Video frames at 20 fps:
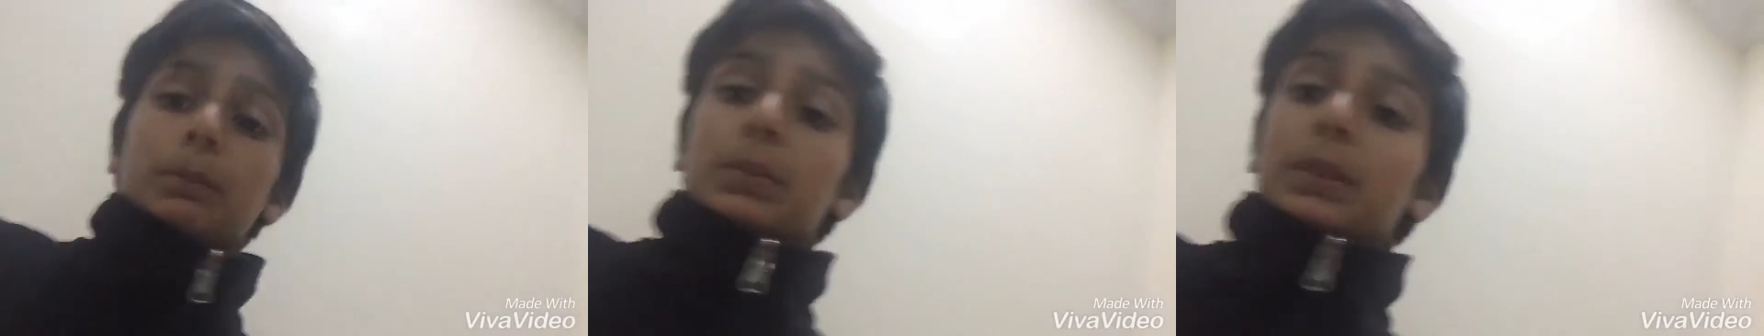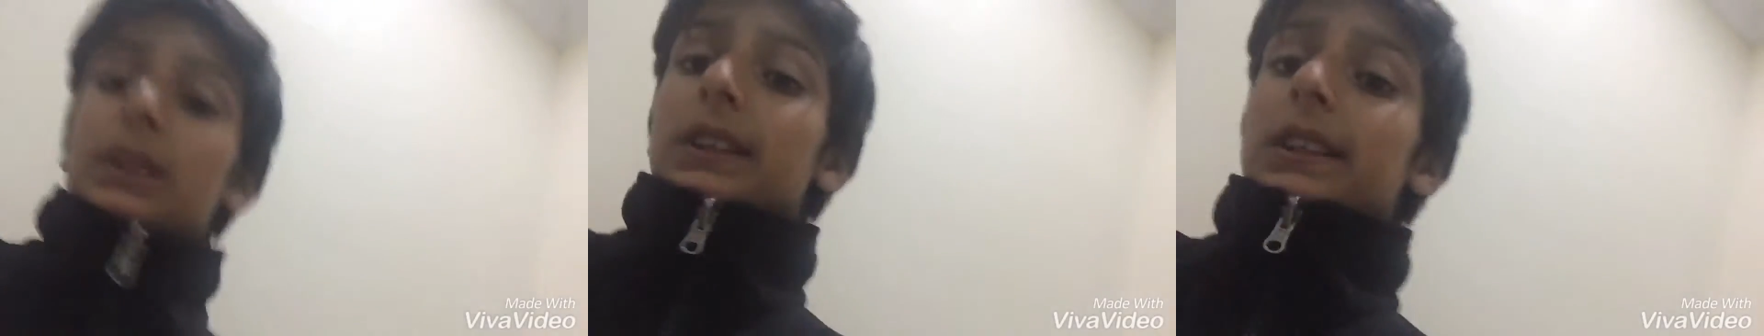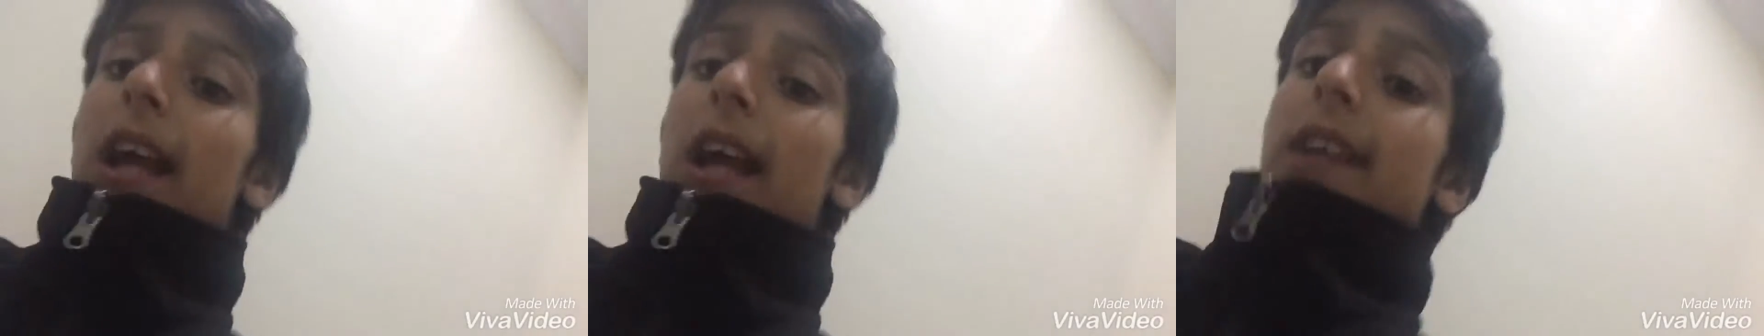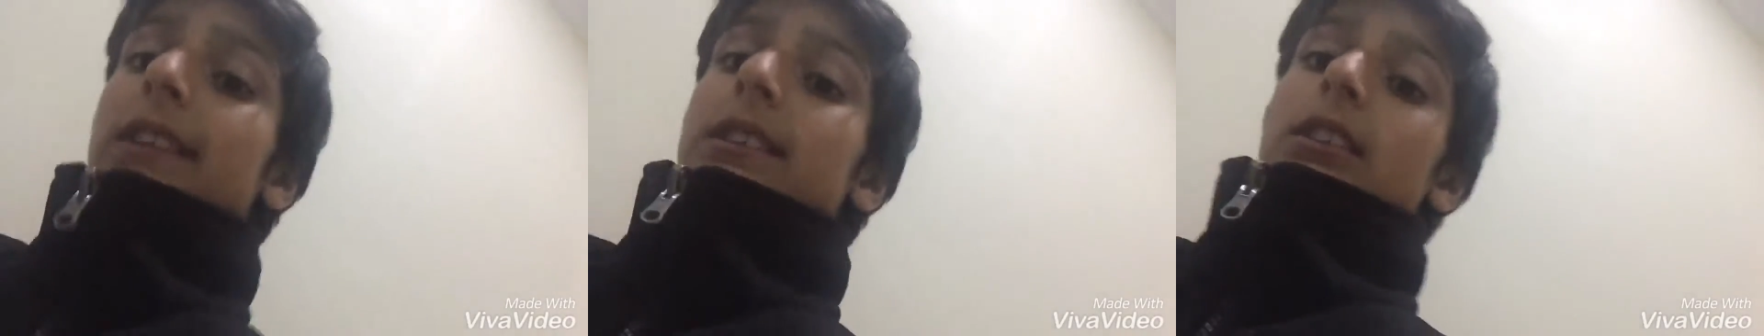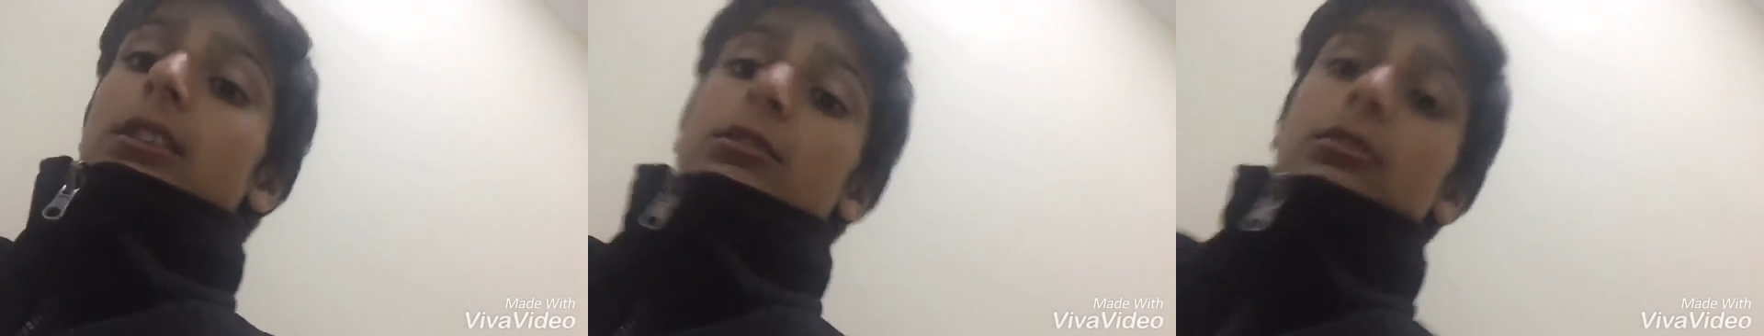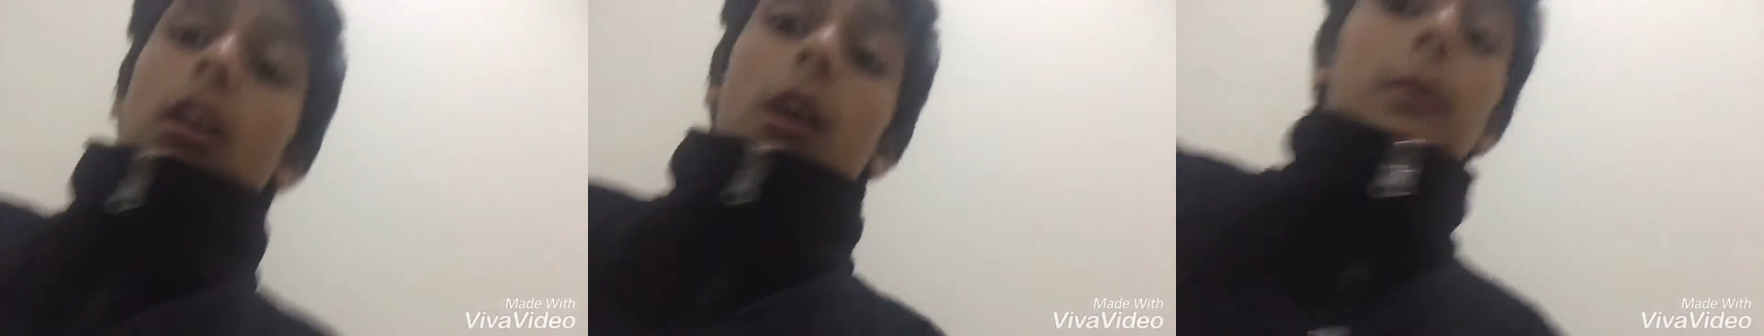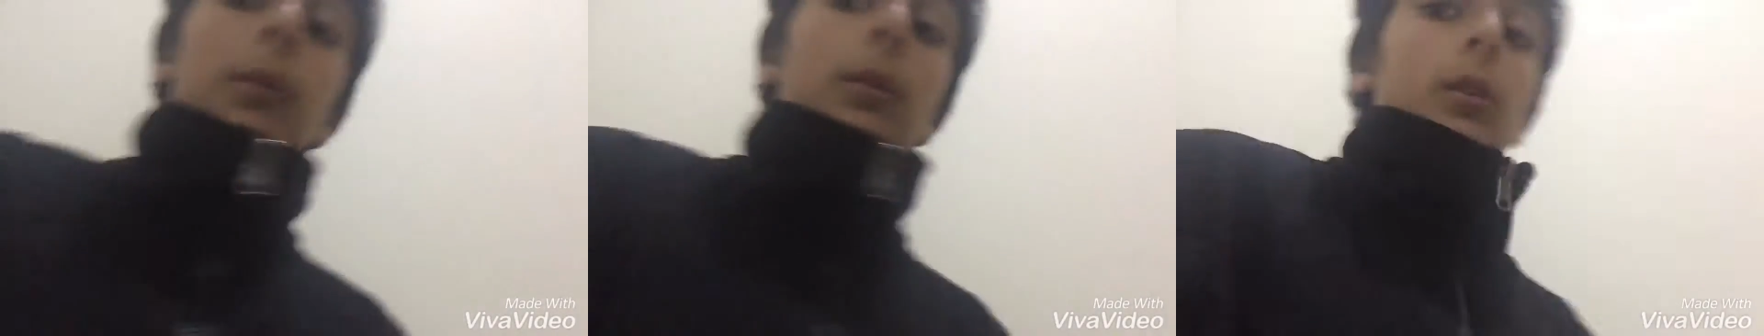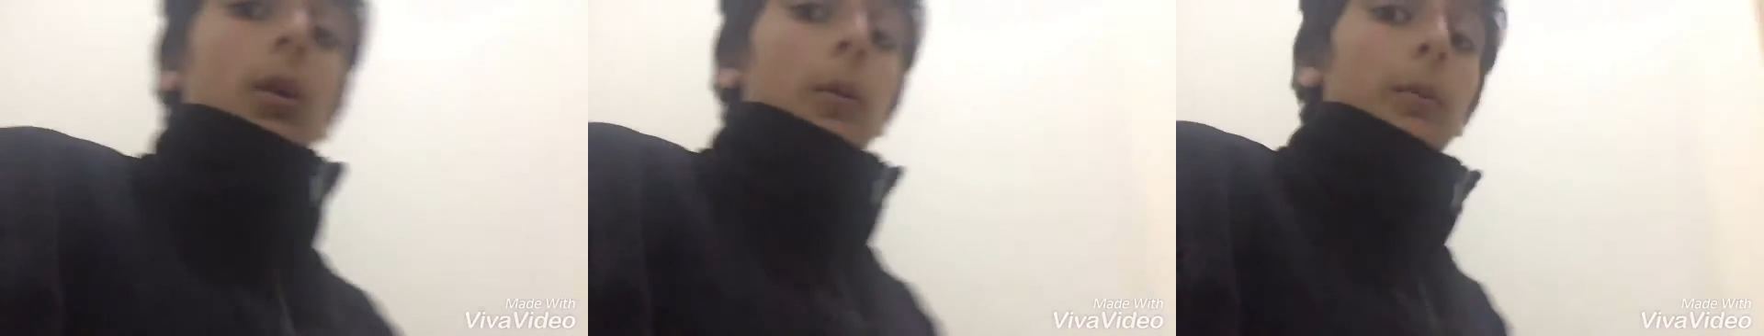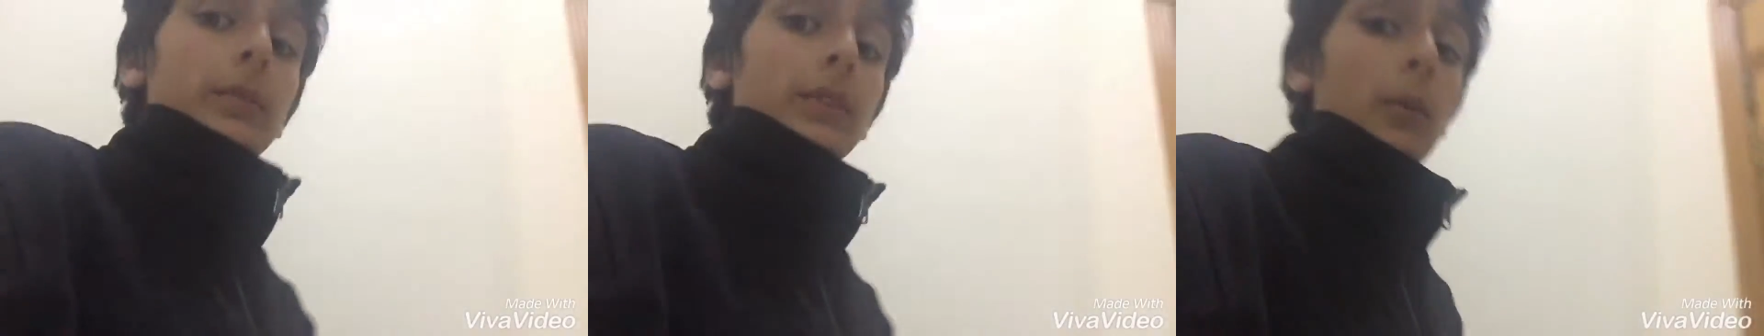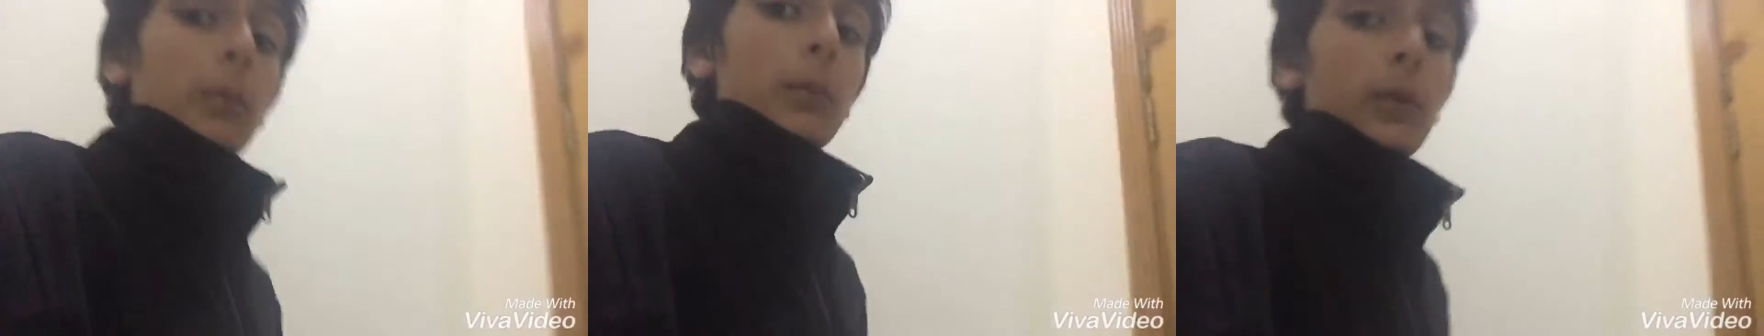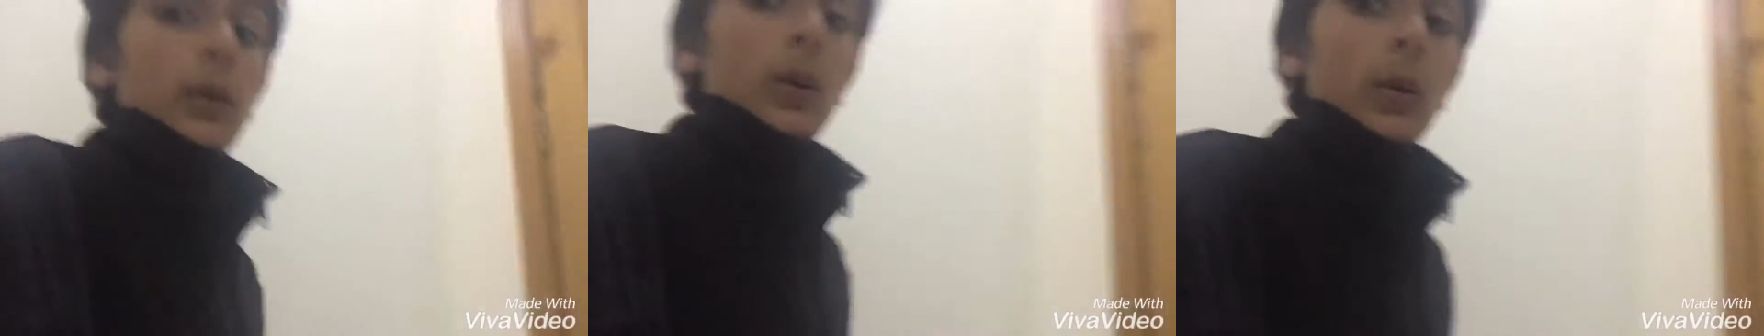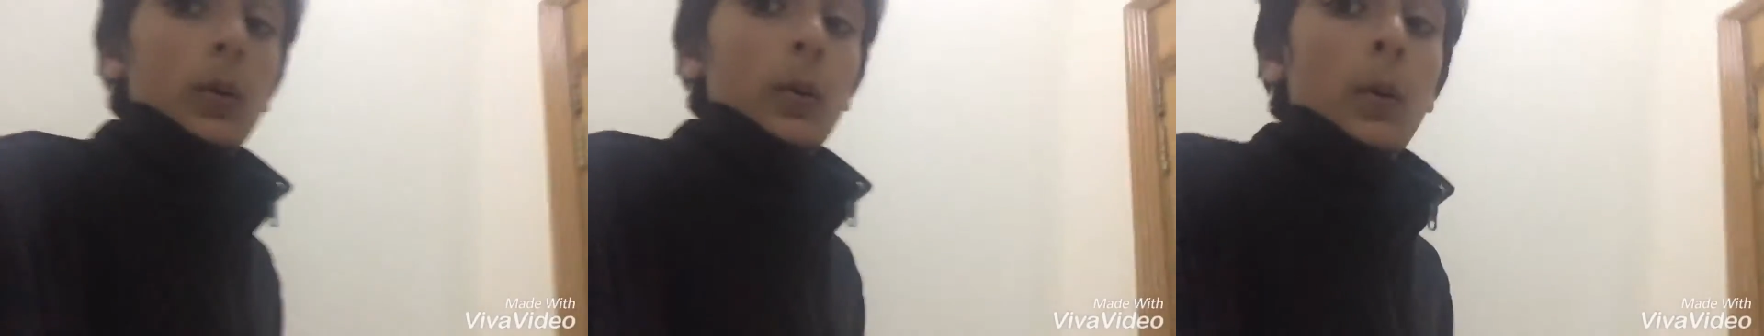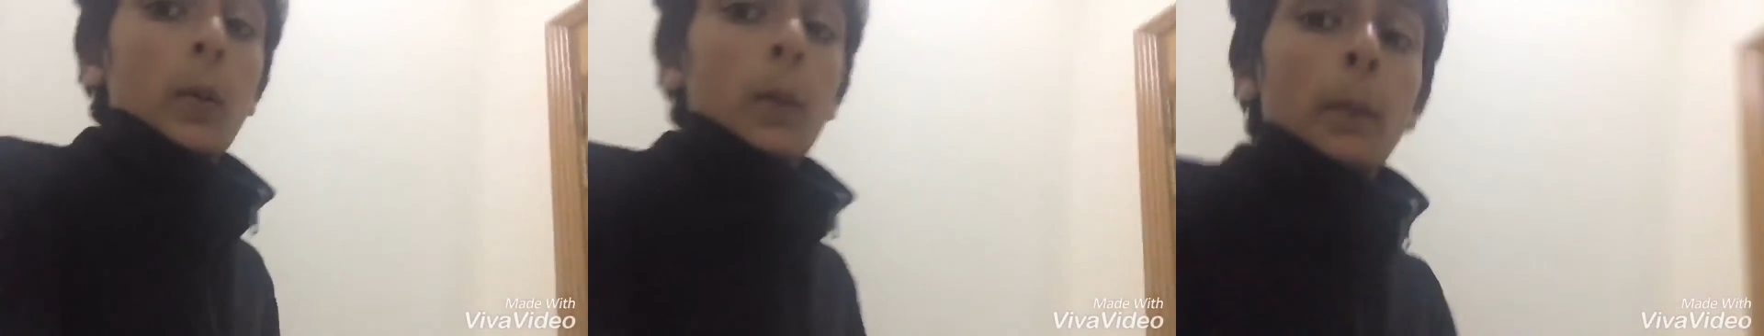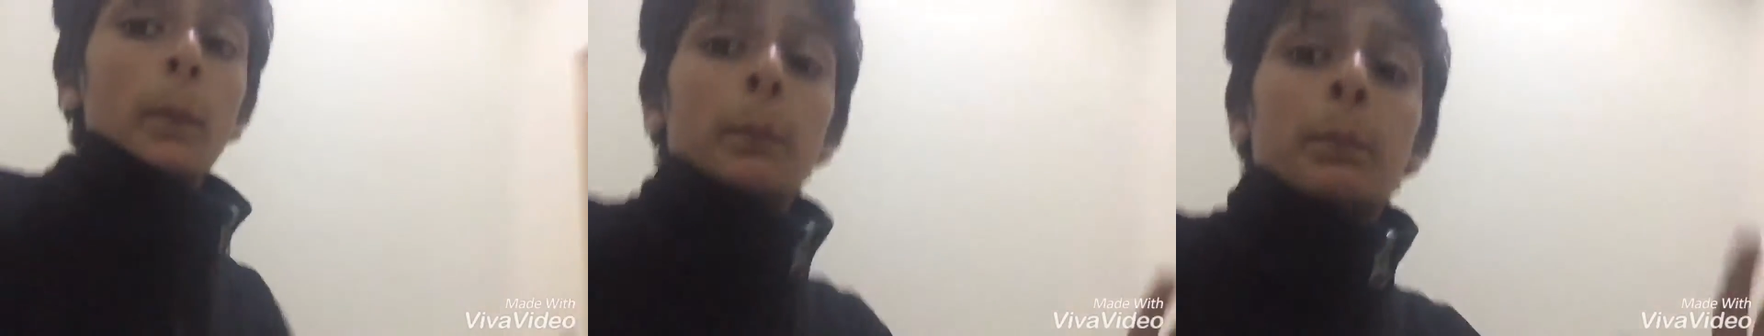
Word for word: please like subscribe and comment down below